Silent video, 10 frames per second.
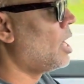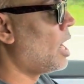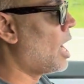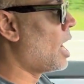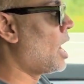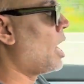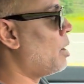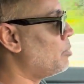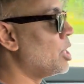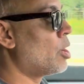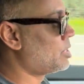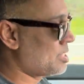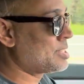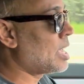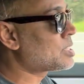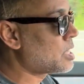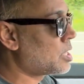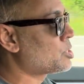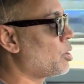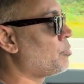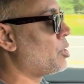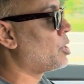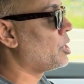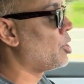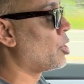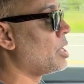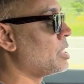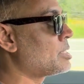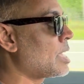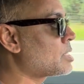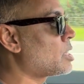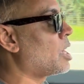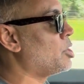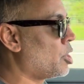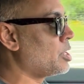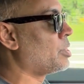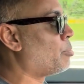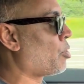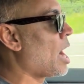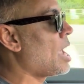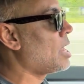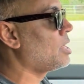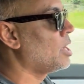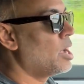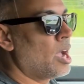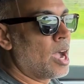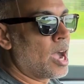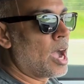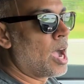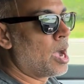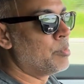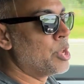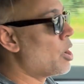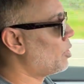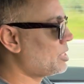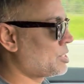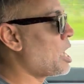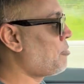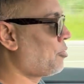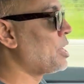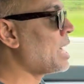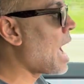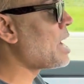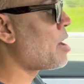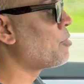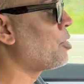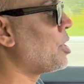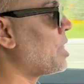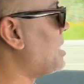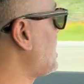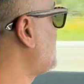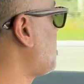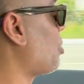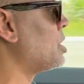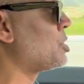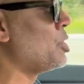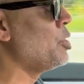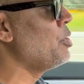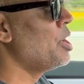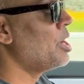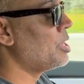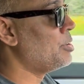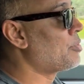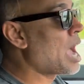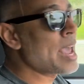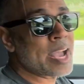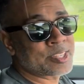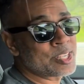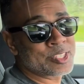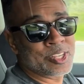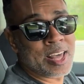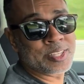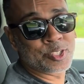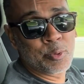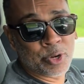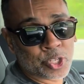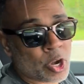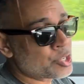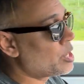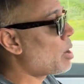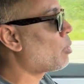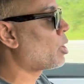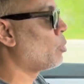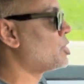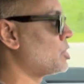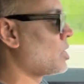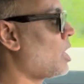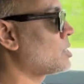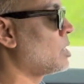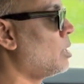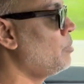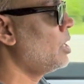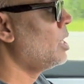You know, it's a Tesla, so if you're into Tesla and you're into the brand, you know, it's definitely got everything that Tesla brings to you. You've got access to that supercharger network, which is awesome.